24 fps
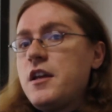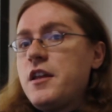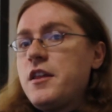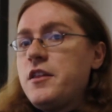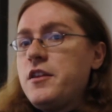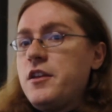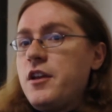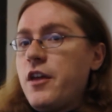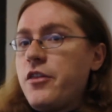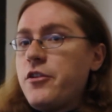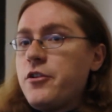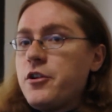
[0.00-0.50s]

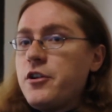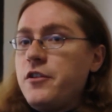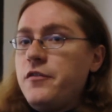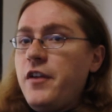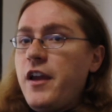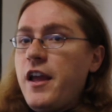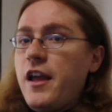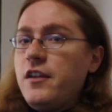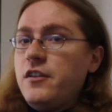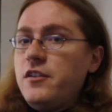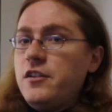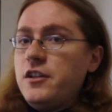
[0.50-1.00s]
The other
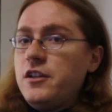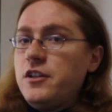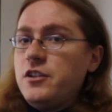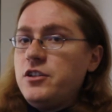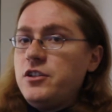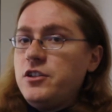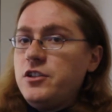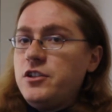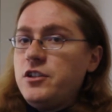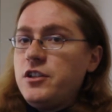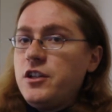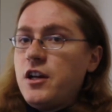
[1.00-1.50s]

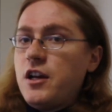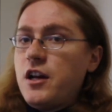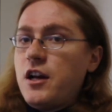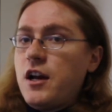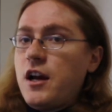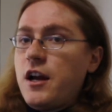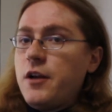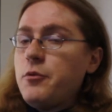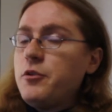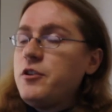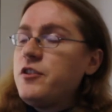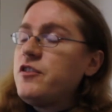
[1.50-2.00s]
advantage,
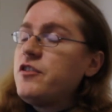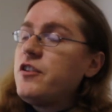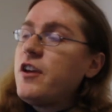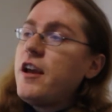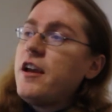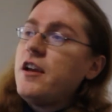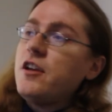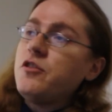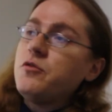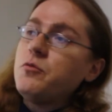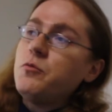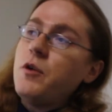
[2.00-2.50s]
I would
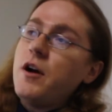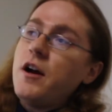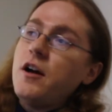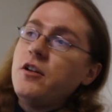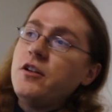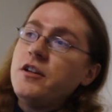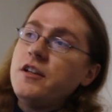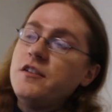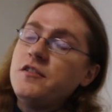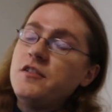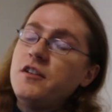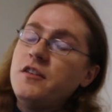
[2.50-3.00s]
say as
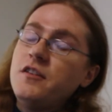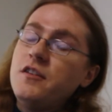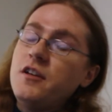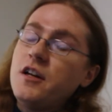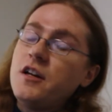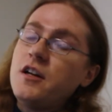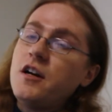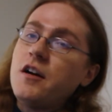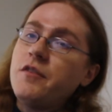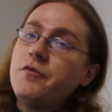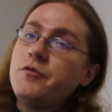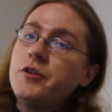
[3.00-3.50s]
well, is in the
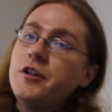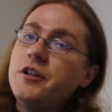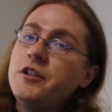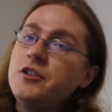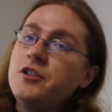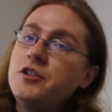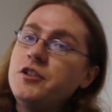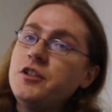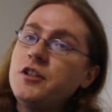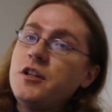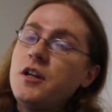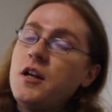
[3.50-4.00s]

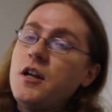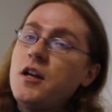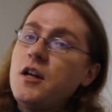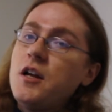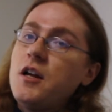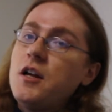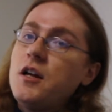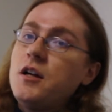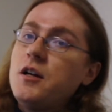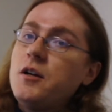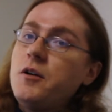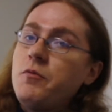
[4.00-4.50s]
coverage.
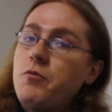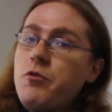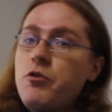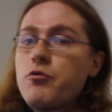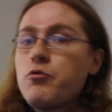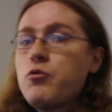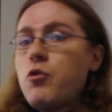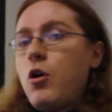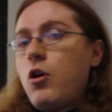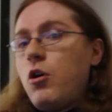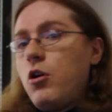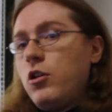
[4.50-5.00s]

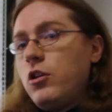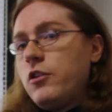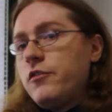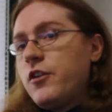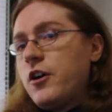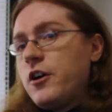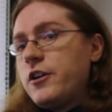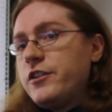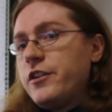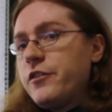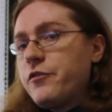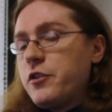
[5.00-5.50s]
Through all of
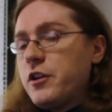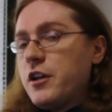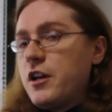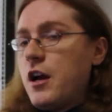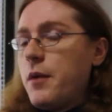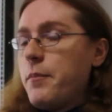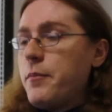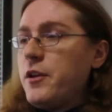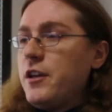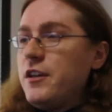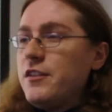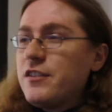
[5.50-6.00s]
our different
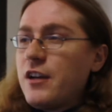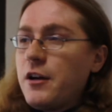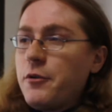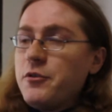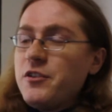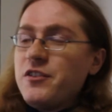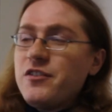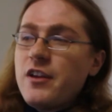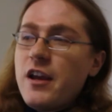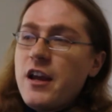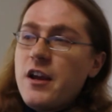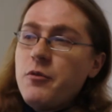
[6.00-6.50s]
companies, I
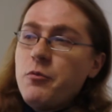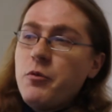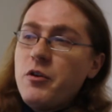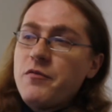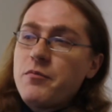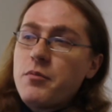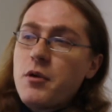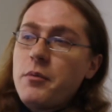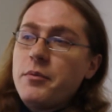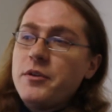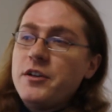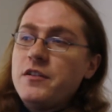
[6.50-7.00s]
would say
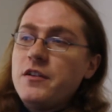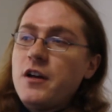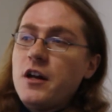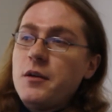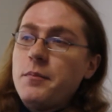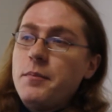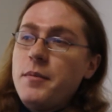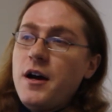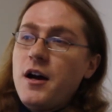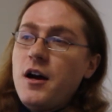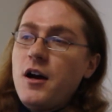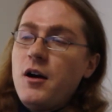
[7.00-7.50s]
we've probably done
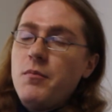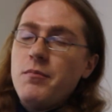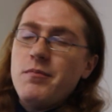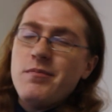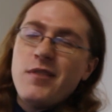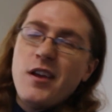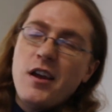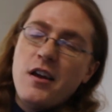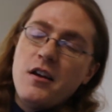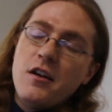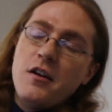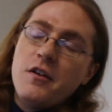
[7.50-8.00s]
about
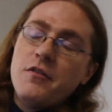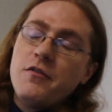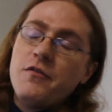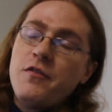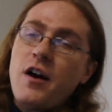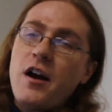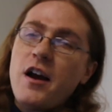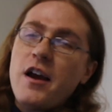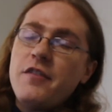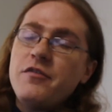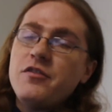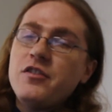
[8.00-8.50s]

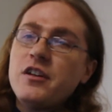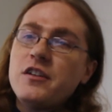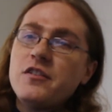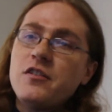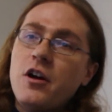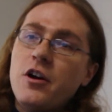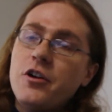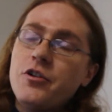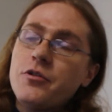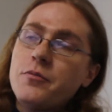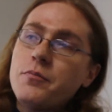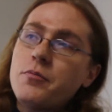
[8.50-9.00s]

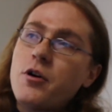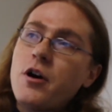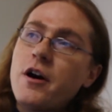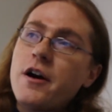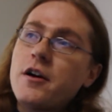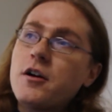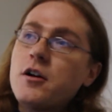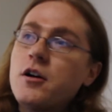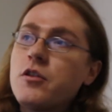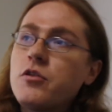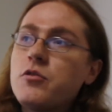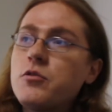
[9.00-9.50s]
500-600
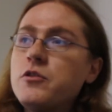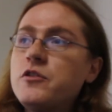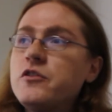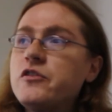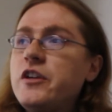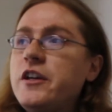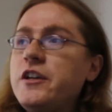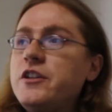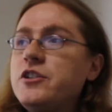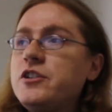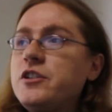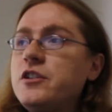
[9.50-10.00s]
prior
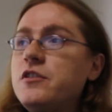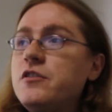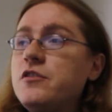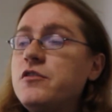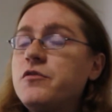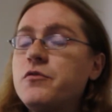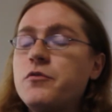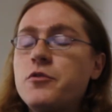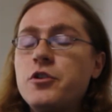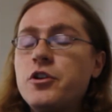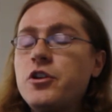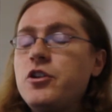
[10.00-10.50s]

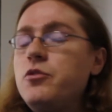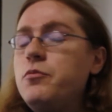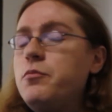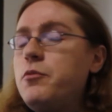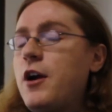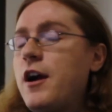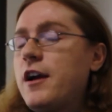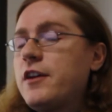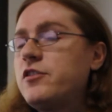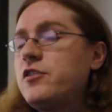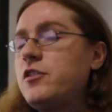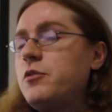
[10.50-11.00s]
authorizations for
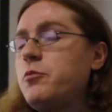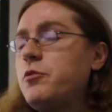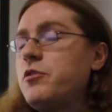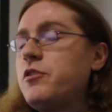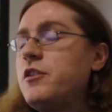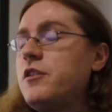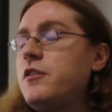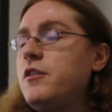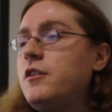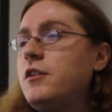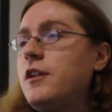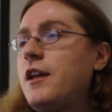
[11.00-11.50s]
Qbrexza
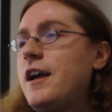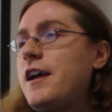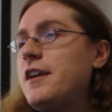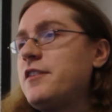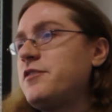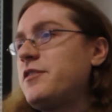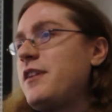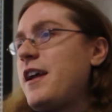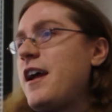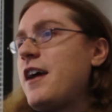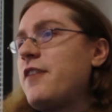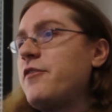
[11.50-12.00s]
within the
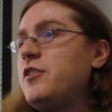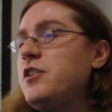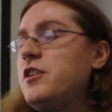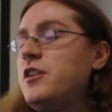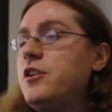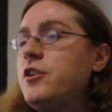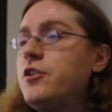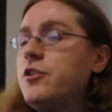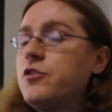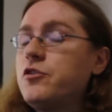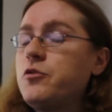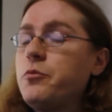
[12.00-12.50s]
last half a
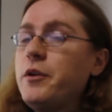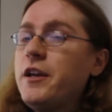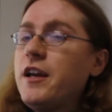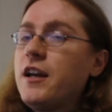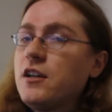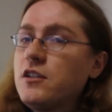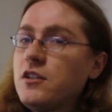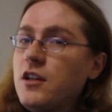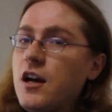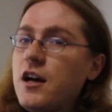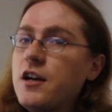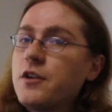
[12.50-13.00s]
year. So we get
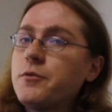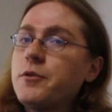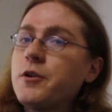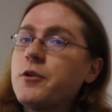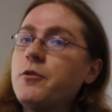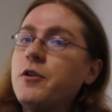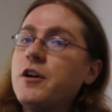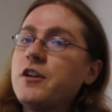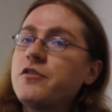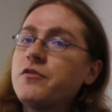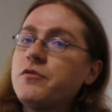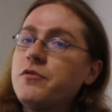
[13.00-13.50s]
a lot of
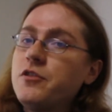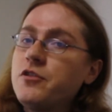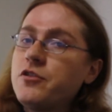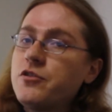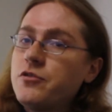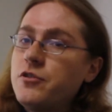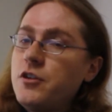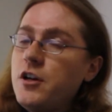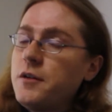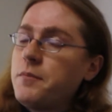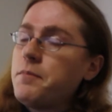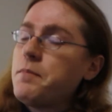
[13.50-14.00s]
requests for this
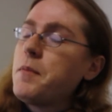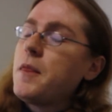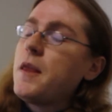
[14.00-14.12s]
drug.